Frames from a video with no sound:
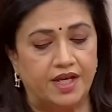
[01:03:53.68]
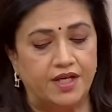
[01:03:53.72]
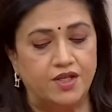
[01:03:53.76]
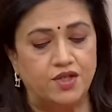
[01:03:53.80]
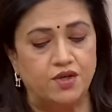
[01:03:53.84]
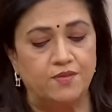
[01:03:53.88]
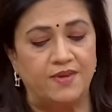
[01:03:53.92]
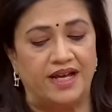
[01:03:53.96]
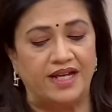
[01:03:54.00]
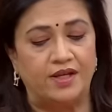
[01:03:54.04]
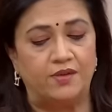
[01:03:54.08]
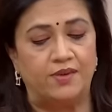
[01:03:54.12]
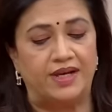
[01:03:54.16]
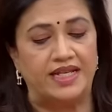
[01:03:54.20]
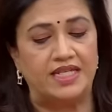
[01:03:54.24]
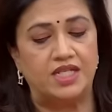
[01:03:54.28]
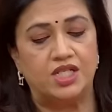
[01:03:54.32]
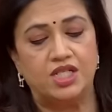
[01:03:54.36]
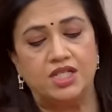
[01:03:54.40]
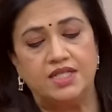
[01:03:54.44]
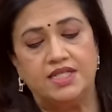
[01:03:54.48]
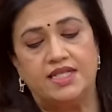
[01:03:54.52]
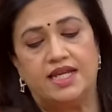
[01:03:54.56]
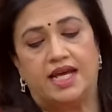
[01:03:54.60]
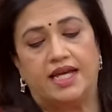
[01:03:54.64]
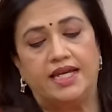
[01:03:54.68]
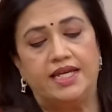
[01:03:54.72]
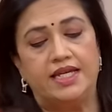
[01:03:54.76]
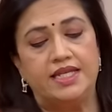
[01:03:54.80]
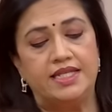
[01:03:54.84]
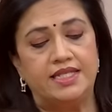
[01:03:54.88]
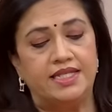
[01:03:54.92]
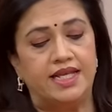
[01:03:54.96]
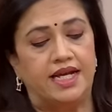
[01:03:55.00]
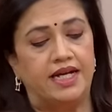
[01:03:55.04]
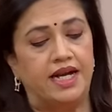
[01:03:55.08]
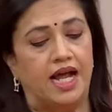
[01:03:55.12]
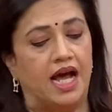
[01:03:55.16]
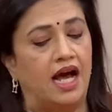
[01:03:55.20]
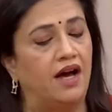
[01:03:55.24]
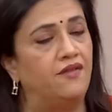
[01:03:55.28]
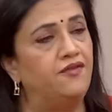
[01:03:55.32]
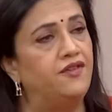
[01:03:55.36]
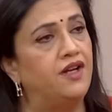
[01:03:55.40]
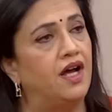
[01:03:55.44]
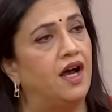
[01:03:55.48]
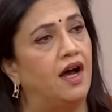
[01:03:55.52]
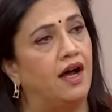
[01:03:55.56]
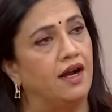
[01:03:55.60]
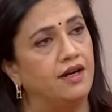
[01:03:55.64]
So my question, Sai, is that
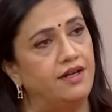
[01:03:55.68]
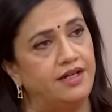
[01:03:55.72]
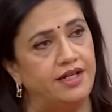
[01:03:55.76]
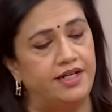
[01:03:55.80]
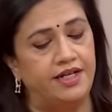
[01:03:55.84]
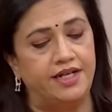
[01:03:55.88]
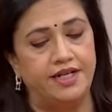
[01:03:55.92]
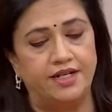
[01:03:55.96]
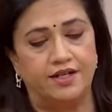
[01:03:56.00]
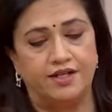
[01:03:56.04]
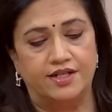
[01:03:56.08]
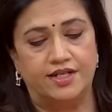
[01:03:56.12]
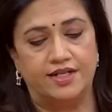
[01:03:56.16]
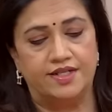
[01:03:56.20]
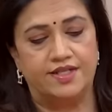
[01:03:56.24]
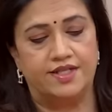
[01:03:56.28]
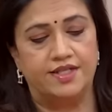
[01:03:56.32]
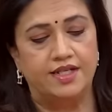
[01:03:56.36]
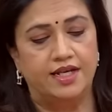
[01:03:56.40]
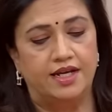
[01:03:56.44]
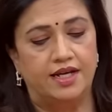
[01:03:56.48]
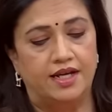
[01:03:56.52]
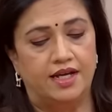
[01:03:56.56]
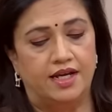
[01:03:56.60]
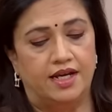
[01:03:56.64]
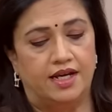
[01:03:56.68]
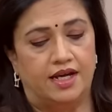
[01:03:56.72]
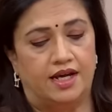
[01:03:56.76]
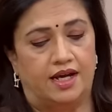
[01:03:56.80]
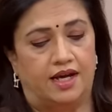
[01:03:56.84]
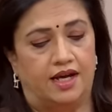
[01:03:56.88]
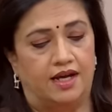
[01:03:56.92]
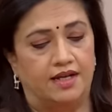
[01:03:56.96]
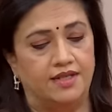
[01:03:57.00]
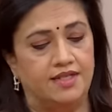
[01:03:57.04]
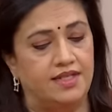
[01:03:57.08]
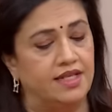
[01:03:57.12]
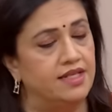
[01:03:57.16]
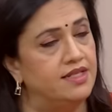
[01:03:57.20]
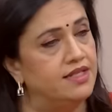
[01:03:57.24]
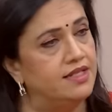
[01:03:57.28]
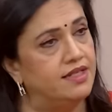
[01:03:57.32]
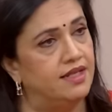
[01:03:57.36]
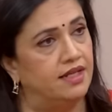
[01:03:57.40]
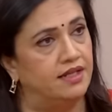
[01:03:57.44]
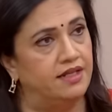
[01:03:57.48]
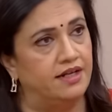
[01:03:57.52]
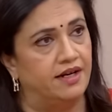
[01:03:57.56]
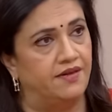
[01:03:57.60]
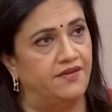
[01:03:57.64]
after 100 years since
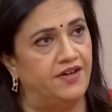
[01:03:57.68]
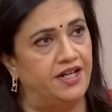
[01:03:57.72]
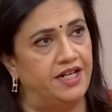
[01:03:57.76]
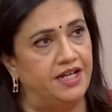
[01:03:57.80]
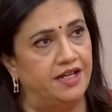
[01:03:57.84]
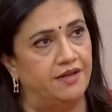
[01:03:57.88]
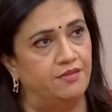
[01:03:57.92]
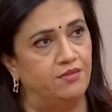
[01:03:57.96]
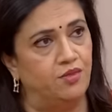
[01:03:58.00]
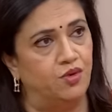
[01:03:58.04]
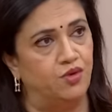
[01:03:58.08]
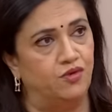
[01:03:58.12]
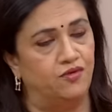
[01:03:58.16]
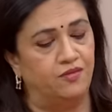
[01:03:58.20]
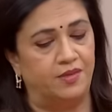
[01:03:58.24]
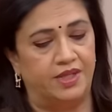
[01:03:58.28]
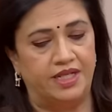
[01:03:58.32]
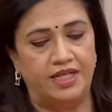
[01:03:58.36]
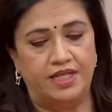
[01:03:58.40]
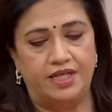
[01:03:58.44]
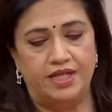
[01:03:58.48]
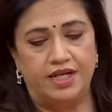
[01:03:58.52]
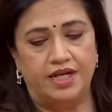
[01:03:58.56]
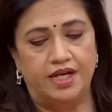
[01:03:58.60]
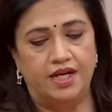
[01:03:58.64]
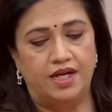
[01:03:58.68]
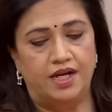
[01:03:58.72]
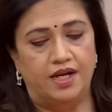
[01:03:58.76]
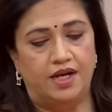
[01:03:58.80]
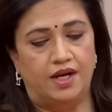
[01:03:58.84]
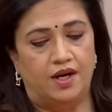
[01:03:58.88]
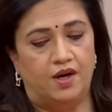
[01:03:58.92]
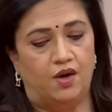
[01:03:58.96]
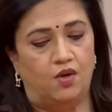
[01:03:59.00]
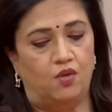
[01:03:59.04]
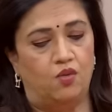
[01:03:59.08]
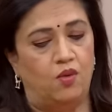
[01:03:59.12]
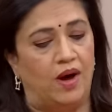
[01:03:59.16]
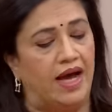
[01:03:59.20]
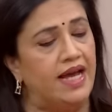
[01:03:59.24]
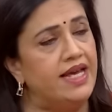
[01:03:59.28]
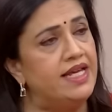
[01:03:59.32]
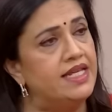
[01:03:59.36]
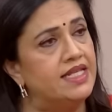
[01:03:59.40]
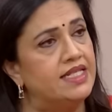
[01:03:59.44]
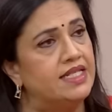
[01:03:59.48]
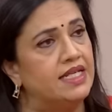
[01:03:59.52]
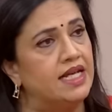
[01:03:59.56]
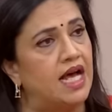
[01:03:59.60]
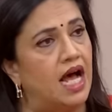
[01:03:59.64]
the Dravidian movement, why
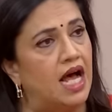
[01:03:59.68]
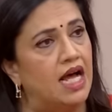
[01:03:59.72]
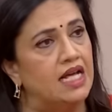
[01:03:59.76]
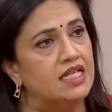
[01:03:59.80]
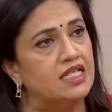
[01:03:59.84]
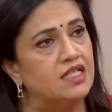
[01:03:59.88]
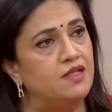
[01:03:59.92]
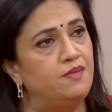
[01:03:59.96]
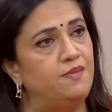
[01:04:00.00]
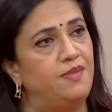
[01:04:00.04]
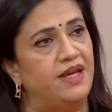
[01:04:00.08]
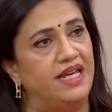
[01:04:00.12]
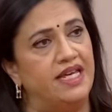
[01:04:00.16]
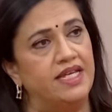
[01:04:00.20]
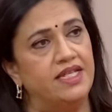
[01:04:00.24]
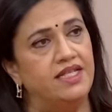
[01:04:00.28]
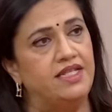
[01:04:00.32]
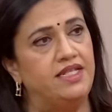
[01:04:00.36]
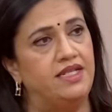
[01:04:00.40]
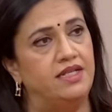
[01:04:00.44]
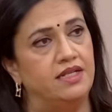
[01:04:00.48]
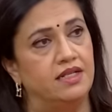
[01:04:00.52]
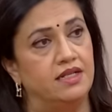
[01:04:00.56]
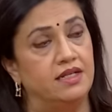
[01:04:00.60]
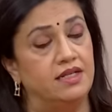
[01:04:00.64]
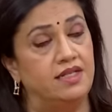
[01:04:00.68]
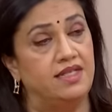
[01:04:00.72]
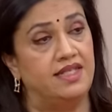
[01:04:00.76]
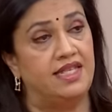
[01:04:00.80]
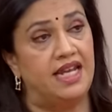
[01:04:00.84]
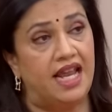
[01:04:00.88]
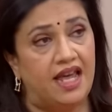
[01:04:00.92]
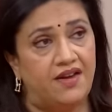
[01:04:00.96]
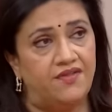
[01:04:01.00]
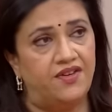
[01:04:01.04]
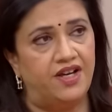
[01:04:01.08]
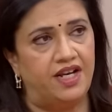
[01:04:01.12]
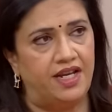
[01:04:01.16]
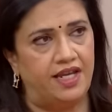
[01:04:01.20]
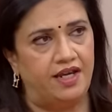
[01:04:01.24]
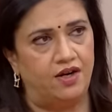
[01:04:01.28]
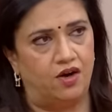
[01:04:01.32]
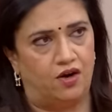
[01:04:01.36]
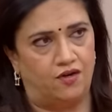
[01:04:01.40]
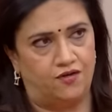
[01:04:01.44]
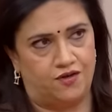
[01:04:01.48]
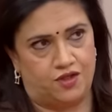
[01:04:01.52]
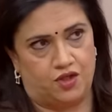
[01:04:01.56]
is caste-based slavery of